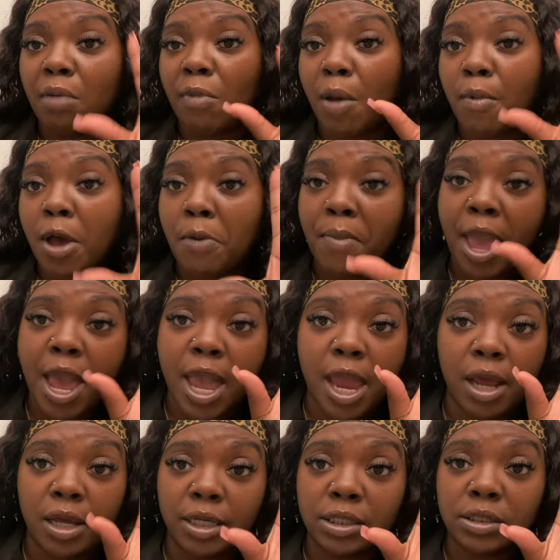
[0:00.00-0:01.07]
My mom
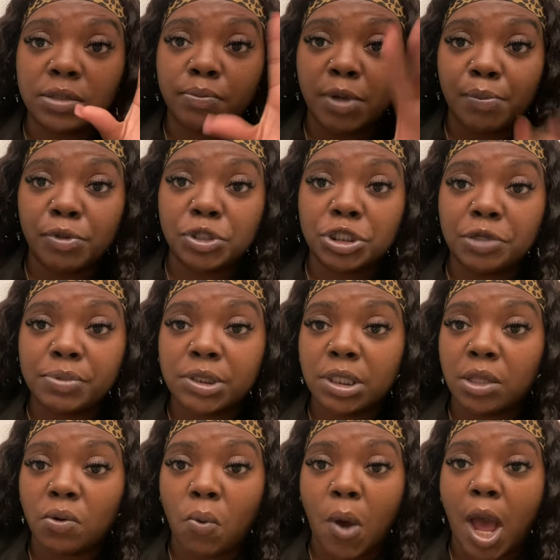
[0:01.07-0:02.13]
had us memberships to
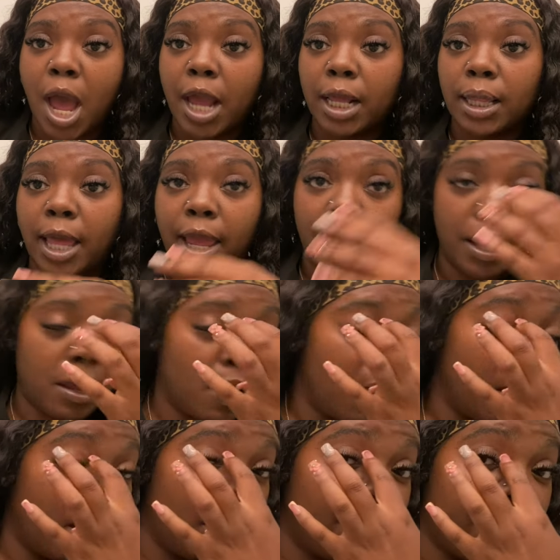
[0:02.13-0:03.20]
the Y, like
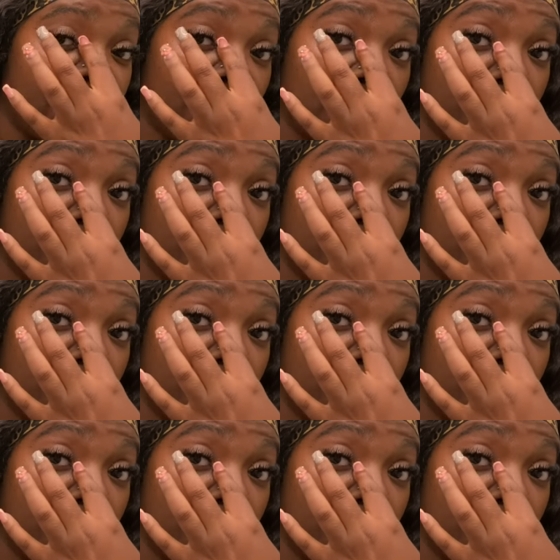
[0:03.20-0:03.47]
a family